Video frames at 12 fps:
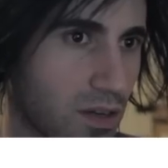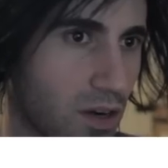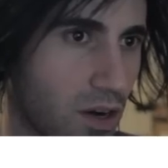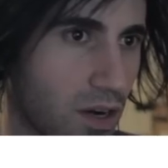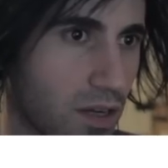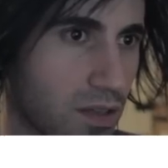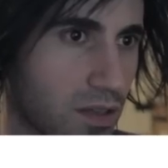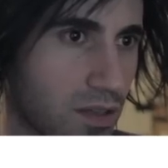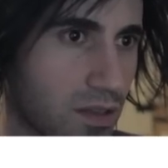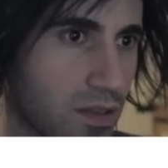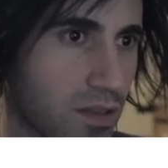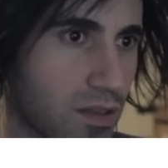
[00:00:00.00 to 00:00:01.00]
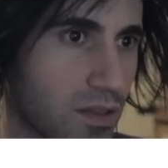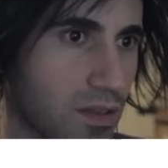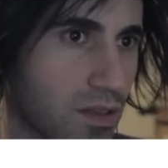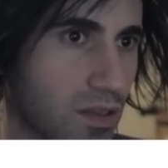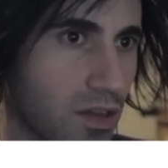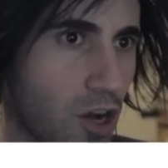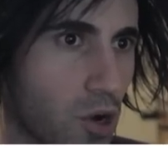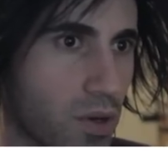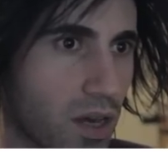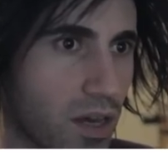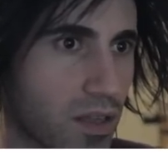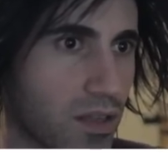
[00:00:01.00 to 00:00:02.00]
Alright.
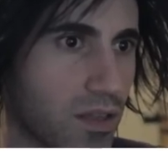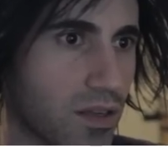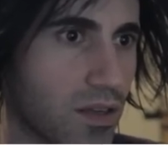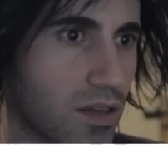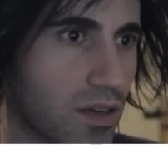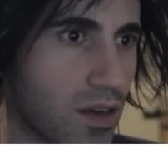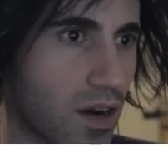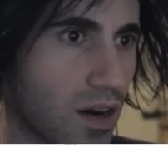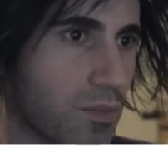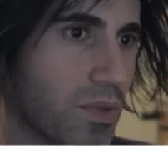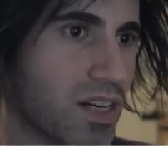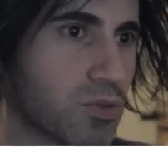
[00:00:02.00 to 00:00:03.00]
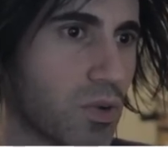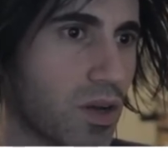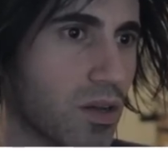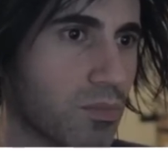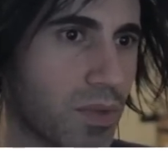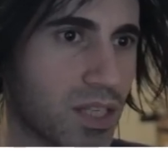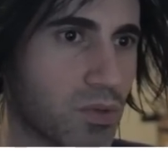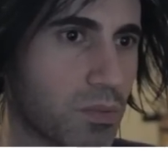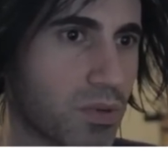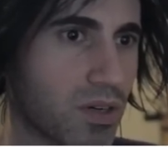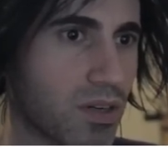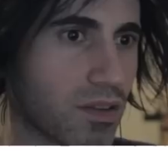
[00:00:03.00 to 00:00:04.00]
Okay. Alright, might as well might as well
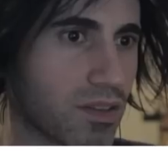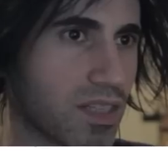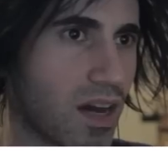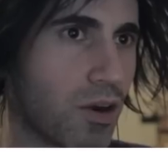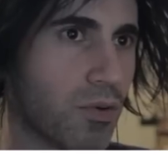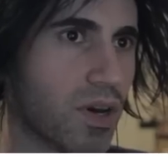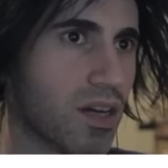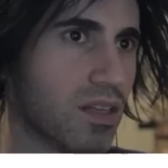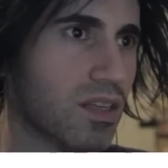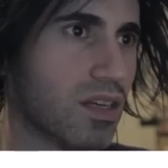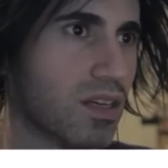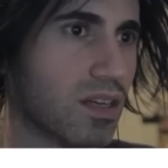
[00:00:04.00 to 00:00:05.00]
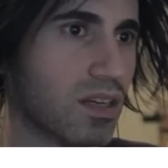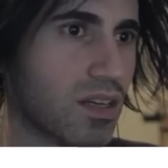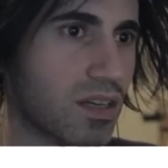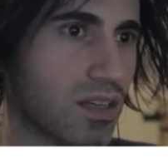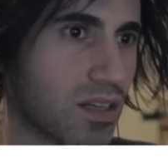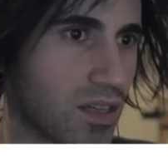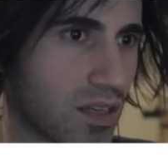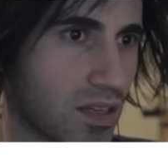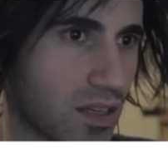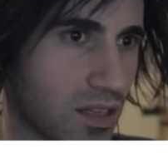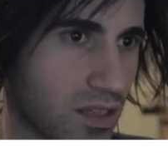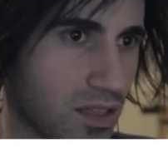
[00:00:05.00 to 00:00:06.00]
put another tower, right?
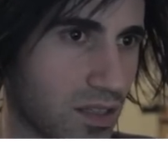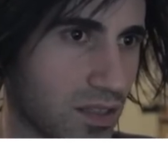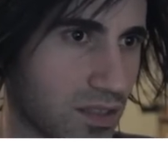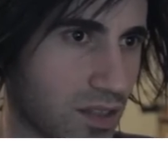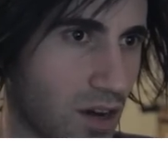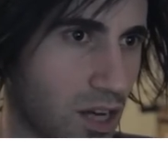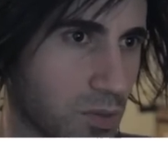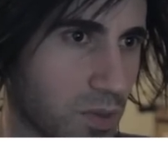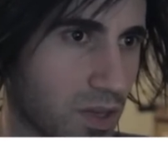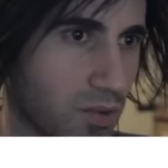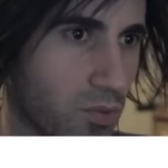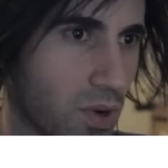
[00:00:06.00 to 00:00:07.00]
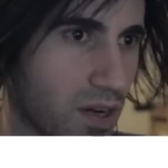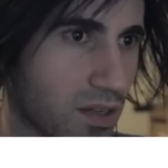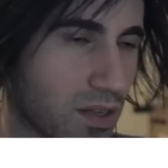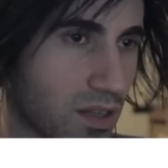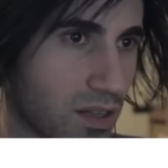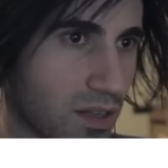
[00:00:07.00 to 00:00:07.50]
Doesn't cost me any what?